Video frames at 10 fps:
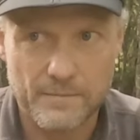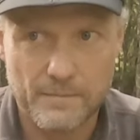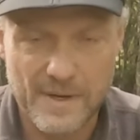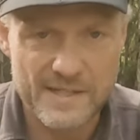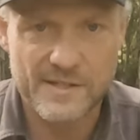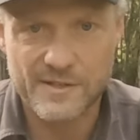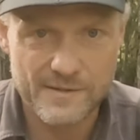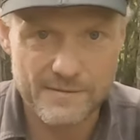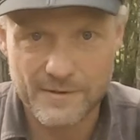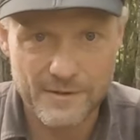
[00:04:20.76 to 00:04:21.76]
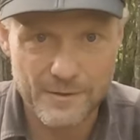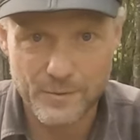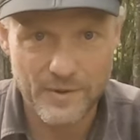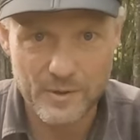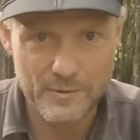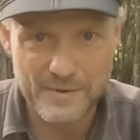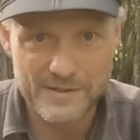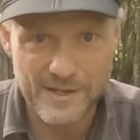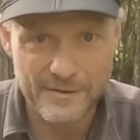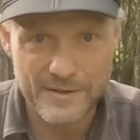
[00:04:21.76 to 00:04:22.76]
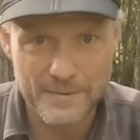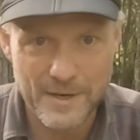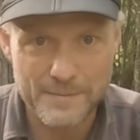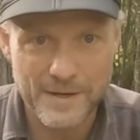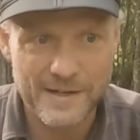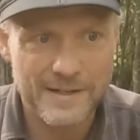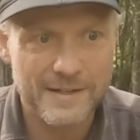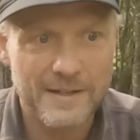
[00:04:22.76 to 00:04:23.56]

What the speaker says: mess with equipment down in the backpack.